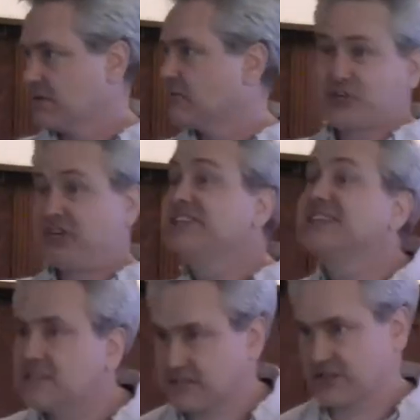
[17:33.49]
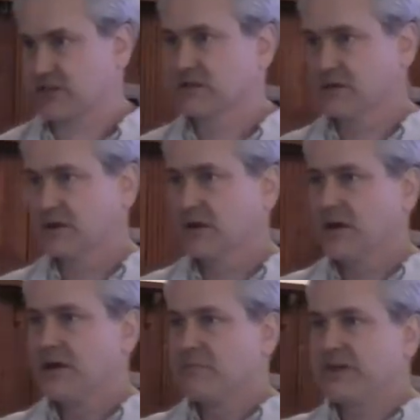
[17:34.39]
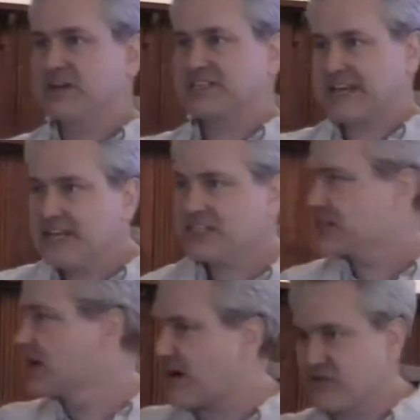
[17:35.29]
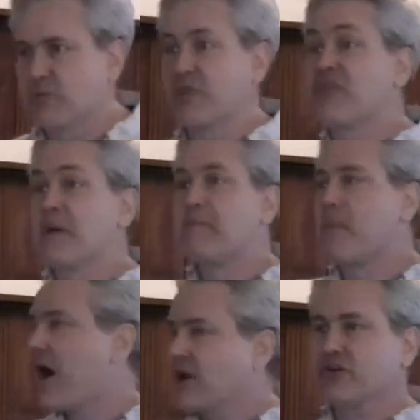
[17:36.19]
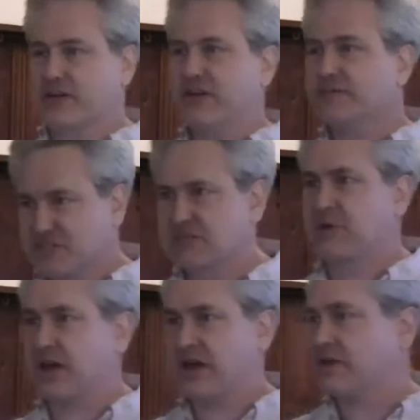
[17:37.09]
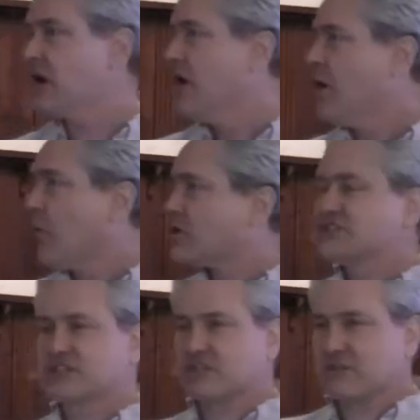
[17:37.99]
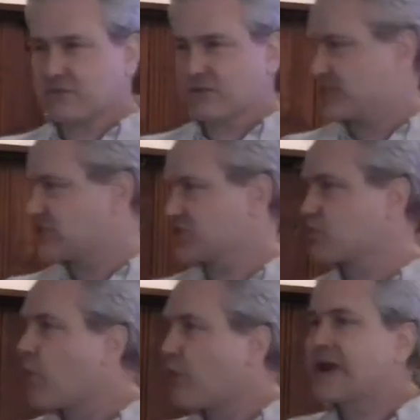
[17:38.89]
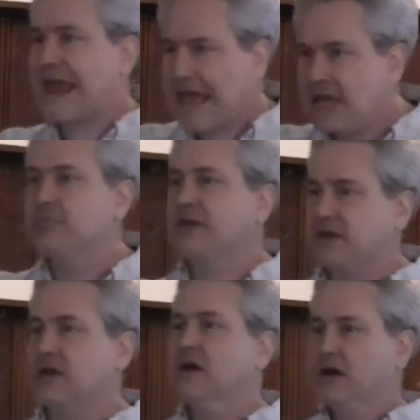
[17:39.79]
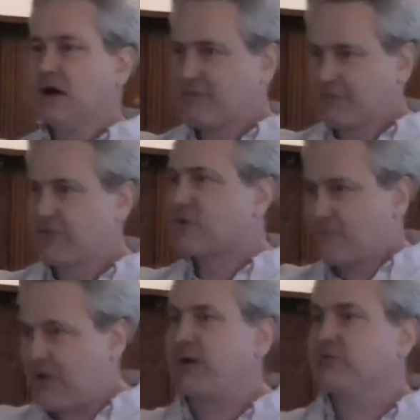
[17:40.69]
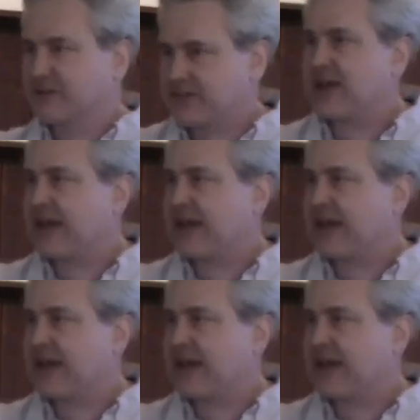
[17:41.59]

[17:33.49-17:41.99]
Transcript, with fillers: which he didn't, because his government, the monarchy of Spain, was the, was the sworn enemy of the republic that